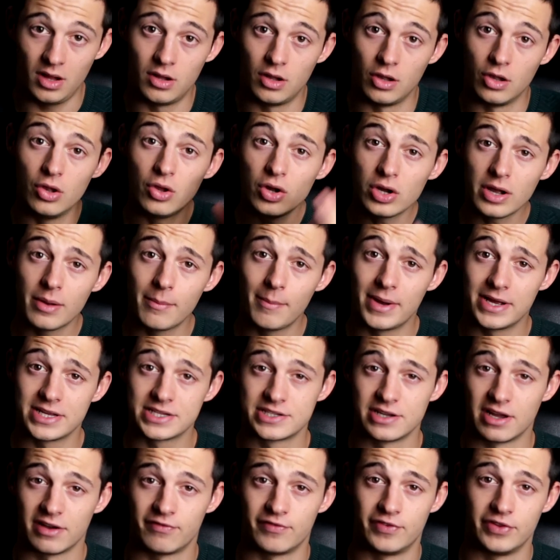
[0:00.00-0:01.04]
look at
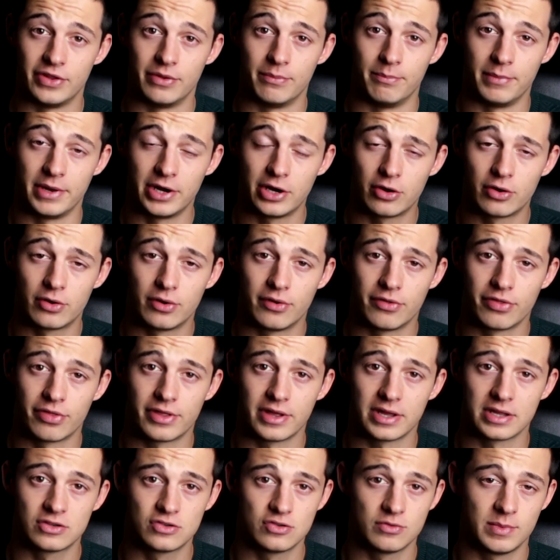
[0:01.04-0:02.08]
myself in the mirror and
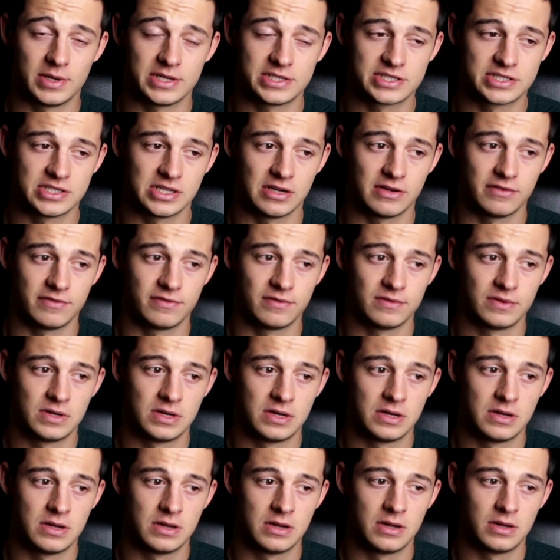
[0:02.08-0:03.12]
think to myself,
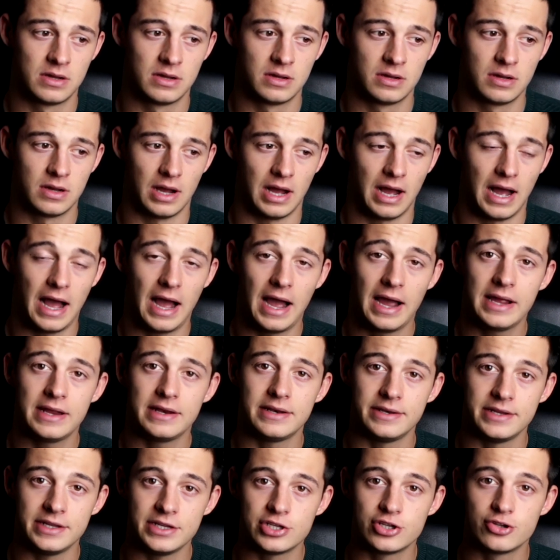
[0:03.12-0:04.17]
I
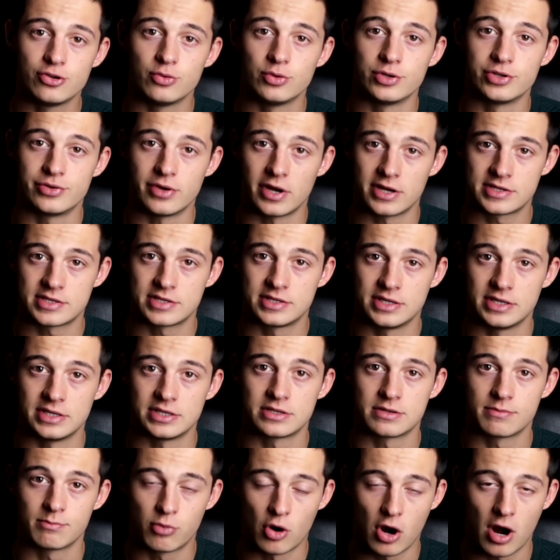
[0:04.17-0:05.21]
need to address
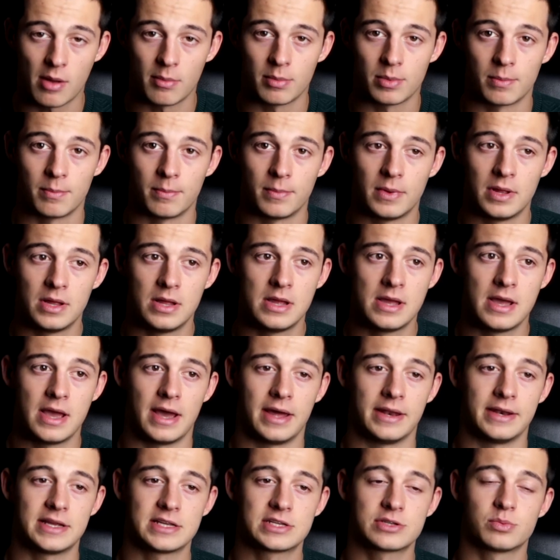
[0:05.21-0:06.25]
this problem.
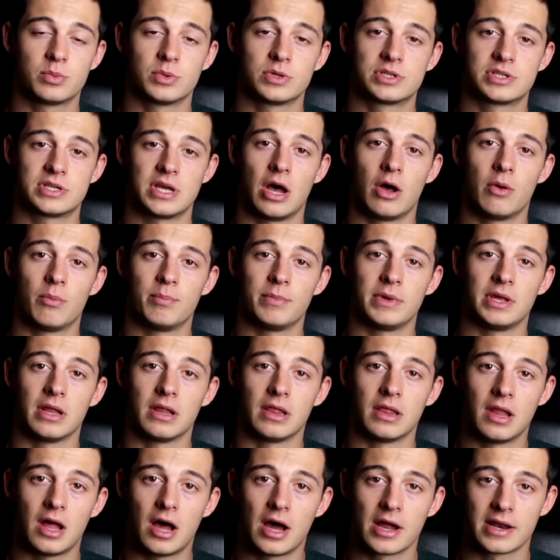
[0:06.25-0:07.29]
And that's what's helped me a
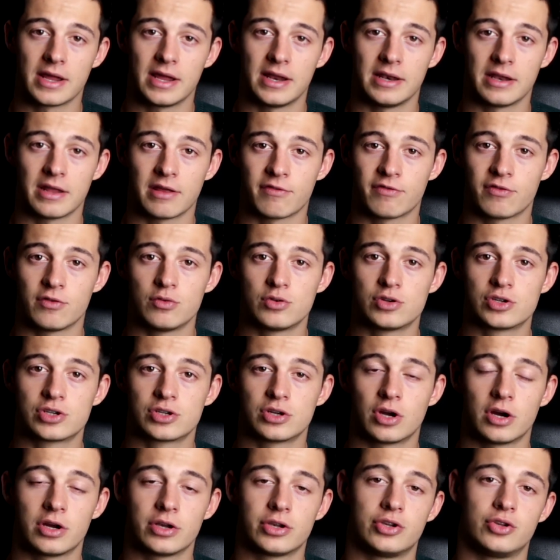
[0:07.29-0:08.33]
lot. And if you
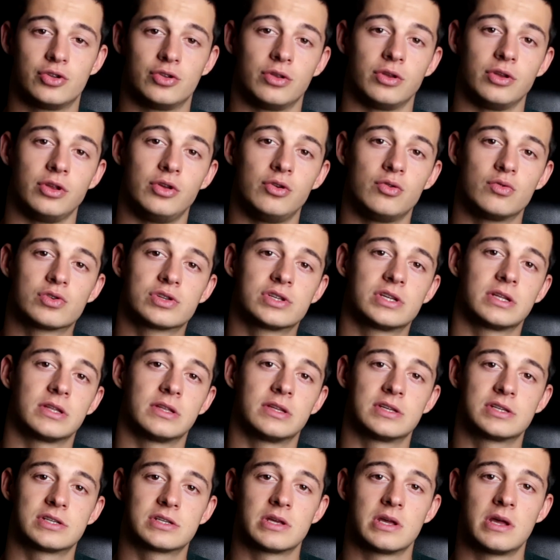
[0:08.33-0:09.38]
start using
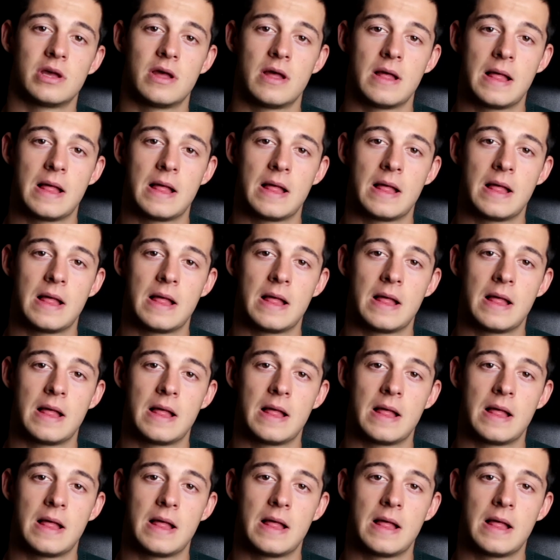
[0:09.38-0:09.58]
this